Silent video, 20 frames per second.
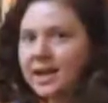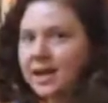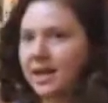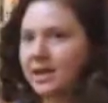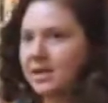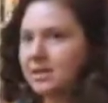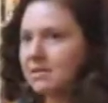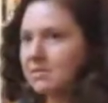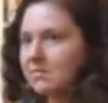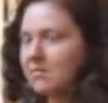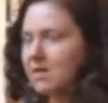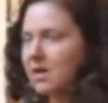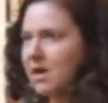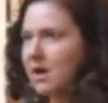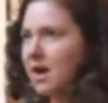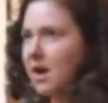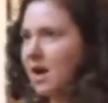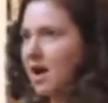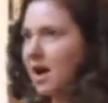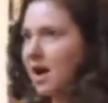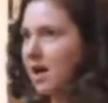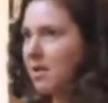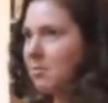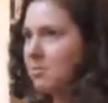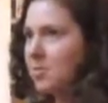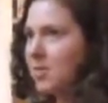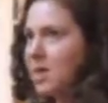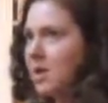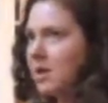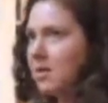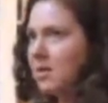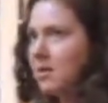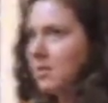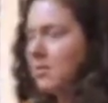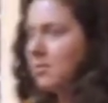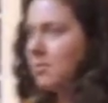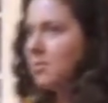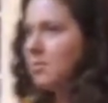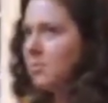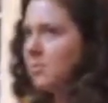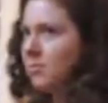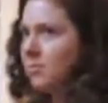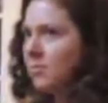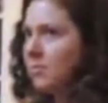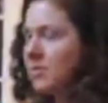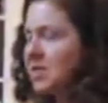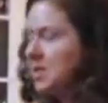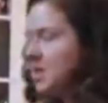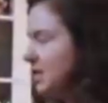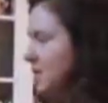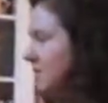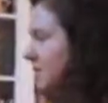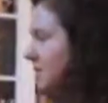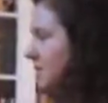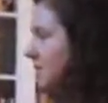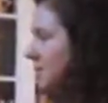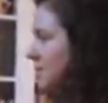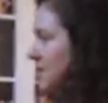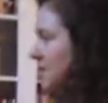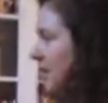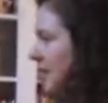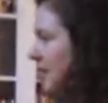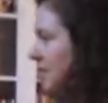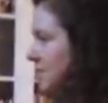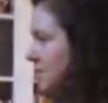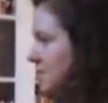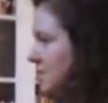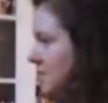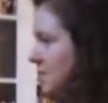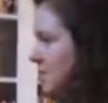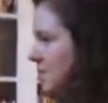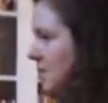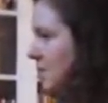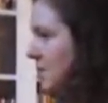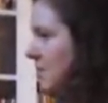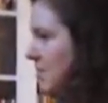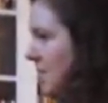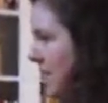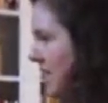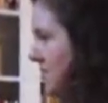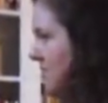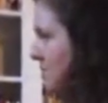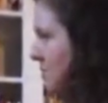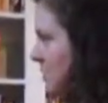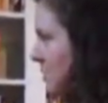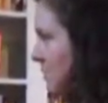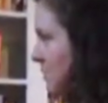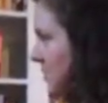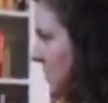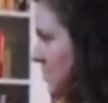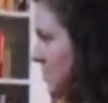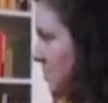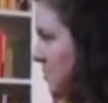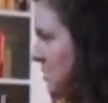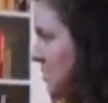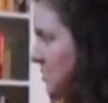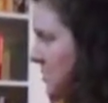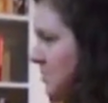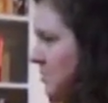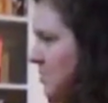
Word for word: kind of um, material related to a mass movement or people's